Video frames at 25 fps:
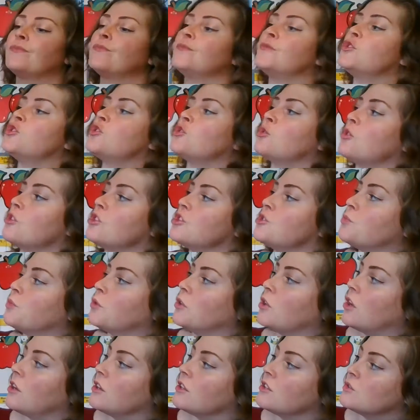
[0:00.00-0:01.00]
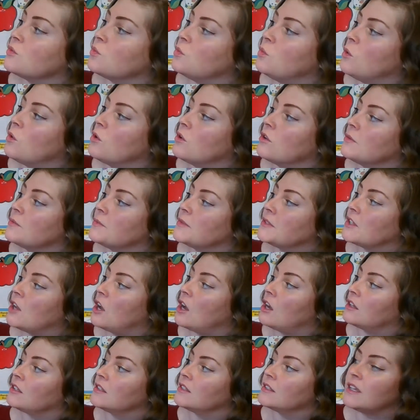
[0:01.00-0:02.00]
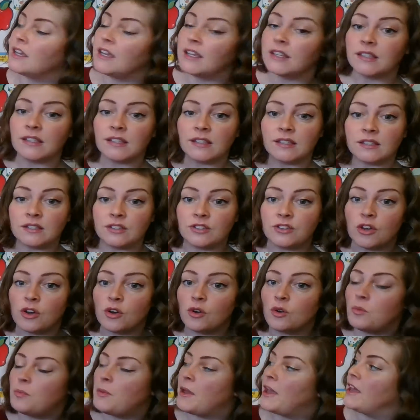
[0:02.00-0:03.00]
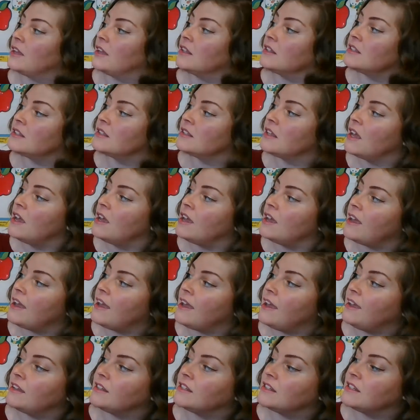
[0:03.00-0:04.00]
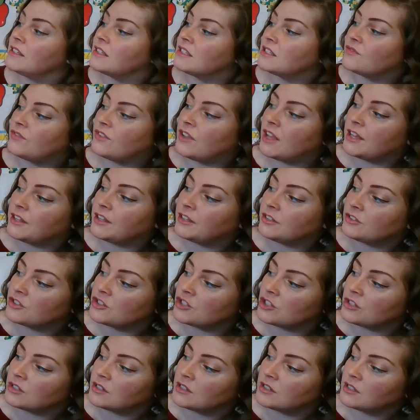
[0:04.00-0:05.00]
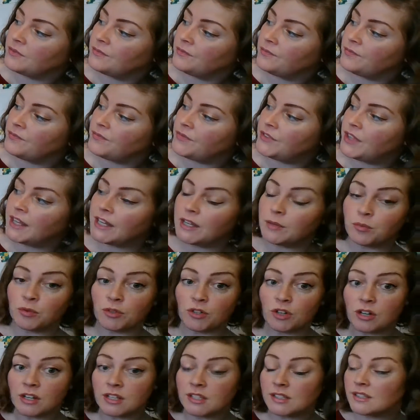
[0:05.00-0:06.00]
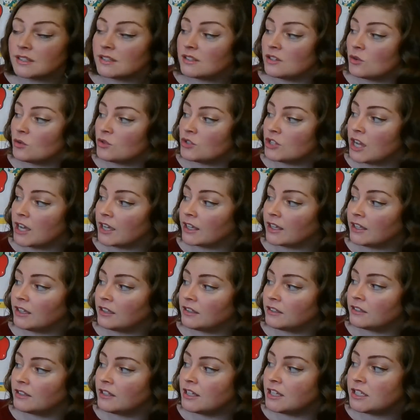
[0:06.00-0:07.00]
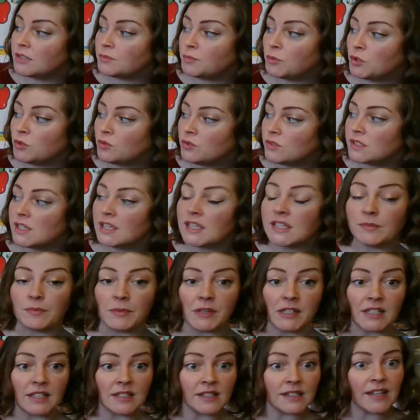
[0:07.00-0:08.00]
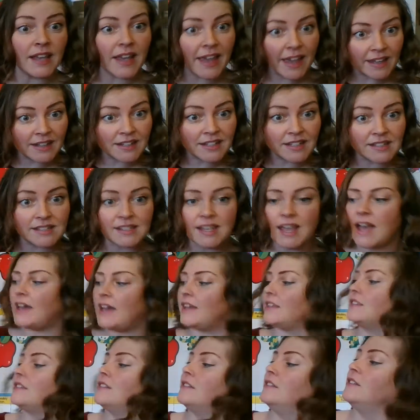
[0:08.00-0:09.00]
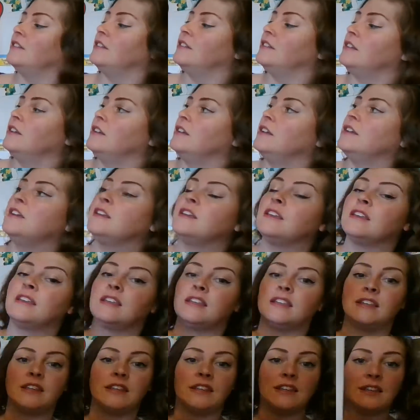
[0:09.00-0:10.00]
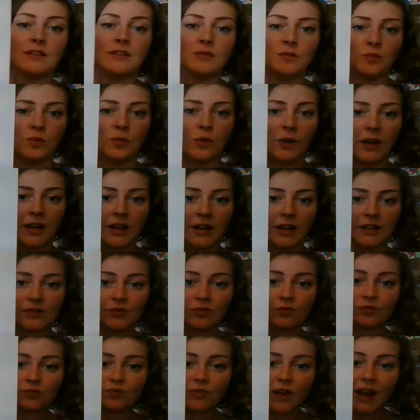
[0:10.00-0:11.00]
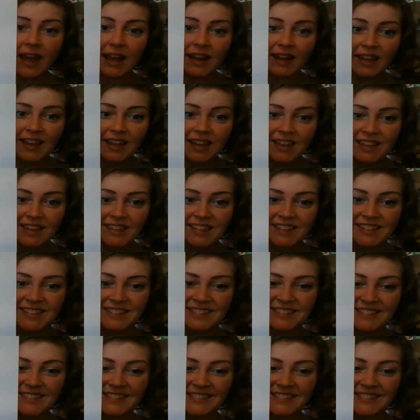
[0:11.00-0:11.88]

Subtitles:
George put on his warm socks, his snow pants, and his flannel shirt. Then he put on his snow jacket, his boots, his mittens, and his hat. He was ready.